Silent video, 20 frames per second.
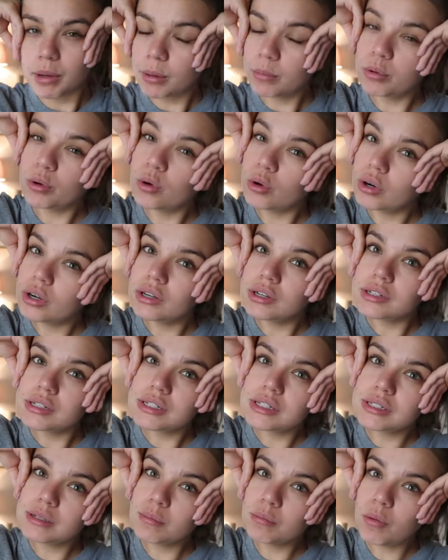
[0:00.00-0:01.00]
my pores
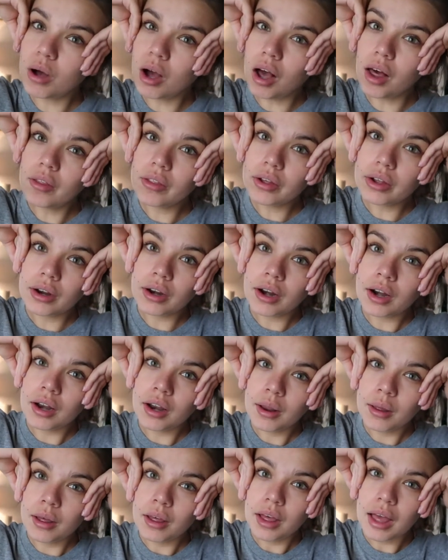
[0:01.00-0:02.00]
smaller
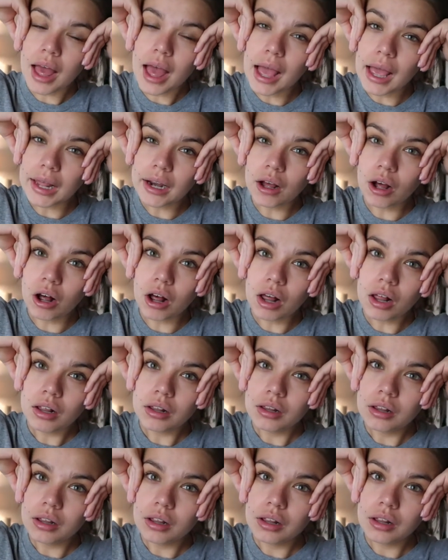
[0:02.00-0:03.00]
at all,
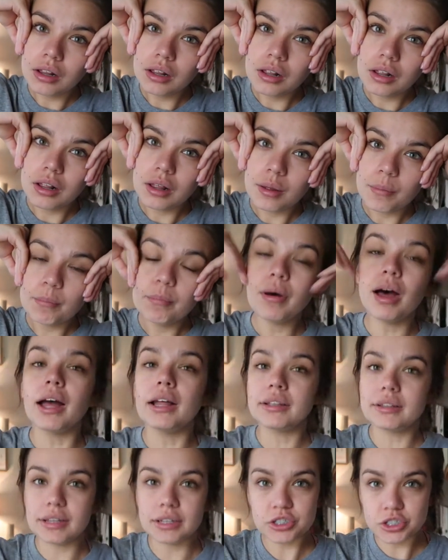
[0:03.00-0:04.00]
but
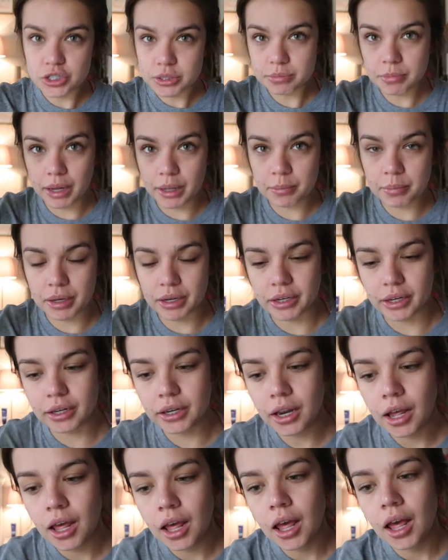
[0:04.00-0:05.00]
that's just my opinion.